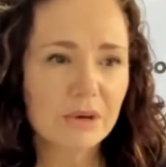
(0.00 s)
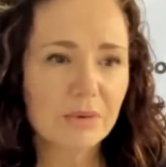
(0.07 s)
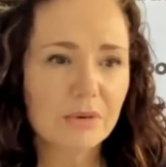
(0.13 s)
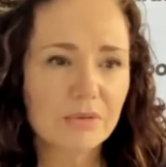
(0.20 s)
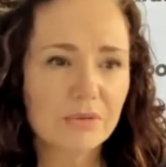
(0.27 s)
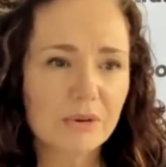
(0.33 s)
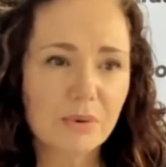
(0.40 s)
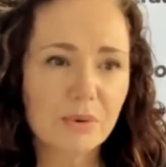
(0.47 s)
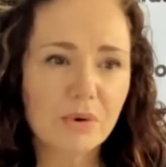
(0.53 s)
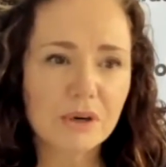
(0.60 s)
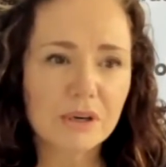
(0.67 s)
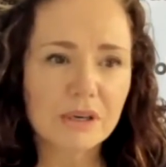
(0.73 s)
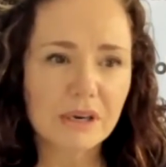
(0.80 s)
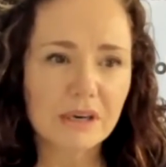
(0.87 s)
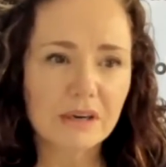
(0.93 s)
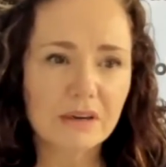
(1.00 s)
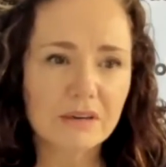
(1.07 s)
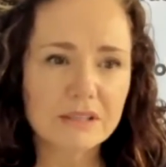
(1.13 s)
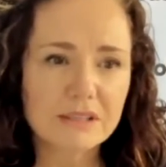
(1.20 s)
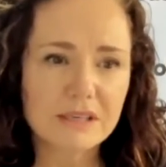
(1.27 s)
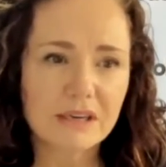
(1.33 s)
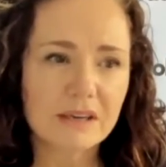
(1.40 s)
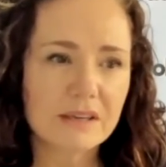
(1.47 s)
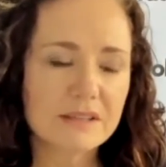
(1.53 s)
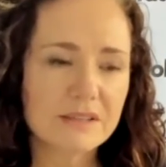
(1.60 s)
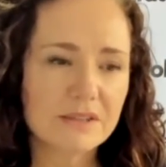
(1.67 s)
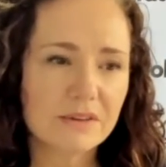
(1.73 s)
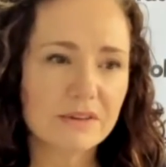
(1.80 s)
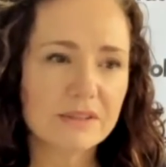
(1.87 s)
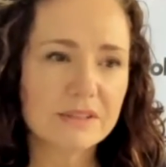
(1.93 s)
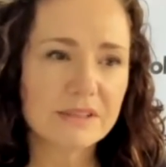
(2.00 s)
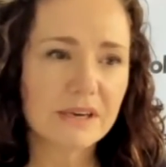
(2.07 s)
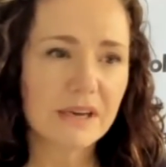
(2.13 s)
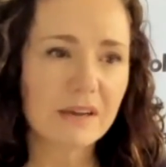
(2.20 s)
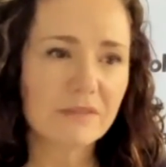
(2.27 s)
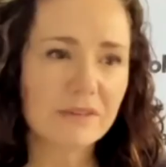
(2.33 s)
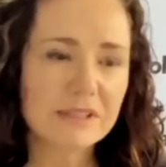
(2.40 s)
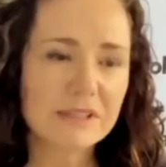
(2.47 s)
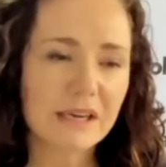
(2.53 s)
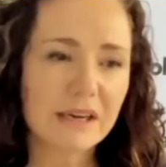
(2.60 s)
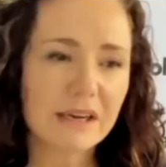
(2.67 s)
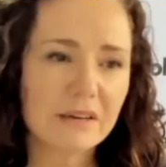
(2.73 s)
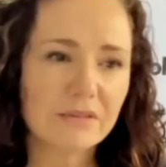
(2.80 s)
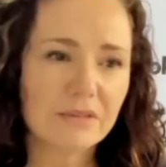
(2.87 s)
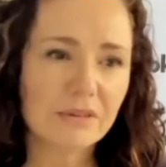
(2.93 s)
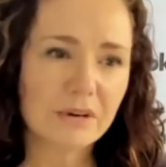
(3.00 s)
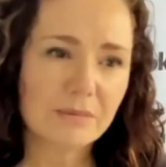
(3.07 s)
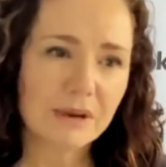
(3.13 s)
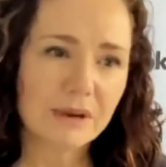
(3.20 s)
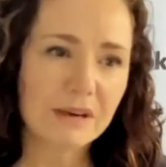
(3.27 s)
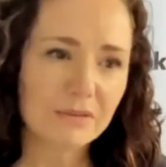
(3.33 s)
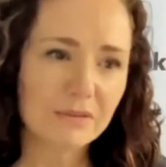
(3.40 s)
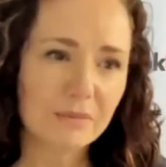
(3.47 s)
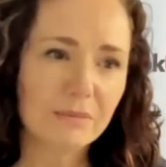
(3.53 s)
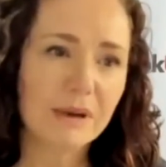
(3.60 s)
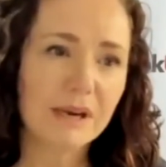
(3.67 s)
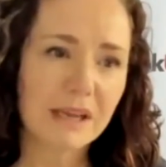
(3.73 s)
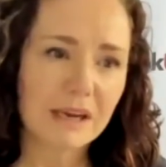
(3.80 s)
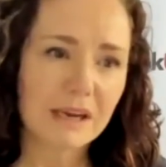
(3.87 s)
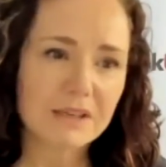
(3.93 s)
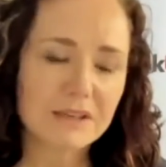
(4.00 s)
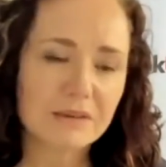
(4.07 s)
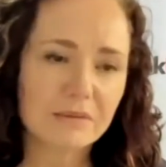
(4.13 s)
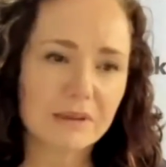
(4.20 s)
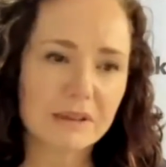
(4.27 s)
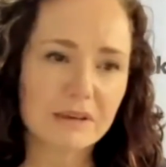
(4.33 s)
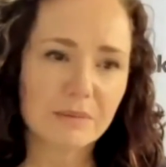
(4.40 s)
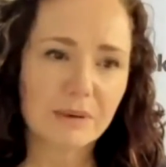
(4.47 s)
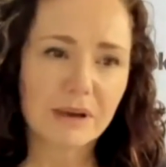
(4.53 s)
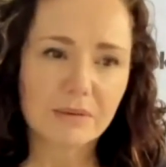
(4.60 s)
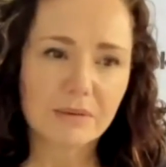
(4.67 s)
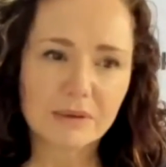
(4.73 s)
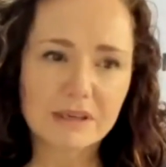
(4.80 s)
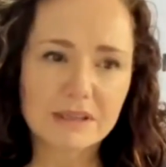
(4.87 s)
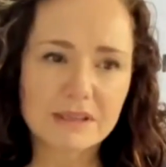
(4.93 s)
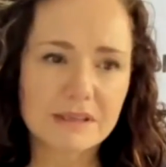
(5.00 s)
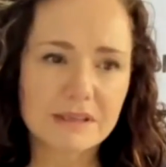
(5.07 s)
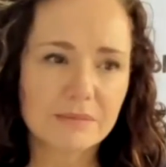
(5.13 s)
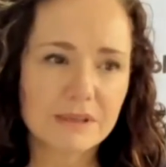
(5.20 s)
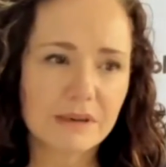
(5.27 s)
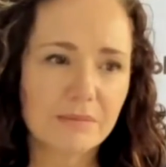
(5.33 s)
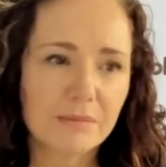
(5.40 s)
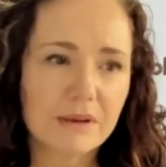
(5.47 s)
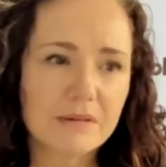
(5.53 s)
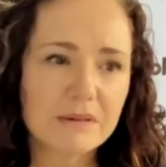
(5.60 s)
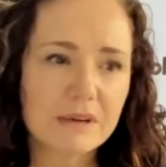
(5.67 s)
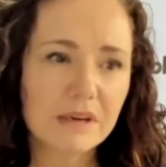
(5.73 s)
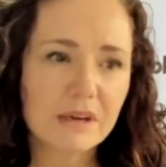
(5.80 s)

We've reported and lodged our concerns and have a date for mediation with the department in September.